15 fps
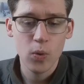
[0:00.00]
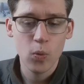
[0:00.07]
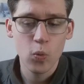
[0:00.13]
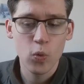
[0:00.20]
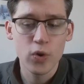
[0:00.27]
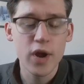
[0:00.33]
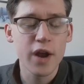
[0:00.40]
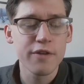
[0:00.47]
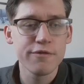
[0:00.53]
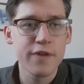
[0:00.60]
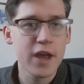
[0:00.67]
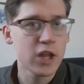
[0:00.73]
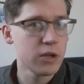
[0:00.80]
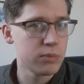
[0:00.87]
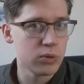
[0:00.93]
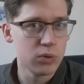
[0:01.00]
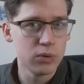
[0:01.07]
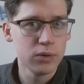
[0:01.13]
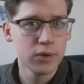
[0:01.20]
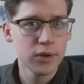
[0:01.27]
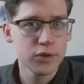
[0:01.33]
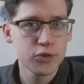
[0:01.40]
were not available
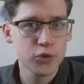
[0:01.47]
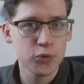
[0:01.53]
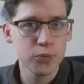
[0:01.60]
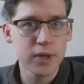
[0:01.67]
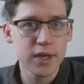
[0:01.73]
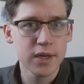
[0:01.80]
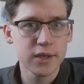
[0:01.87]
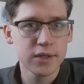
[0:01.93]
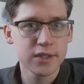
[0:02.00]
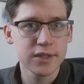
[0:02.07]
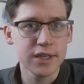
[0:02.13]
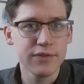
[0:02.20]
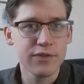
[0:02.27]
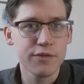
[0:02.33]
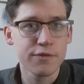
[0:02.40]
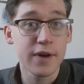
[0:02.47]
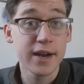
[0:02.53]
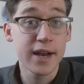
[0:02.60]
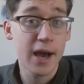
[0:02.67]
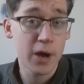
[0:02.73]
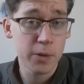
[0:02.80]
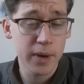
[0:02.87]
to me to even find
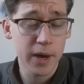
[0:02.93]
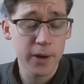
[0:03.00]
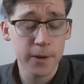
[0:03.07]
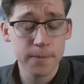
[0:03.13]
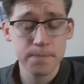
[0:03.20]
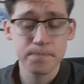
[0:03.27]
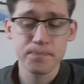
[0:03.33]
out about it.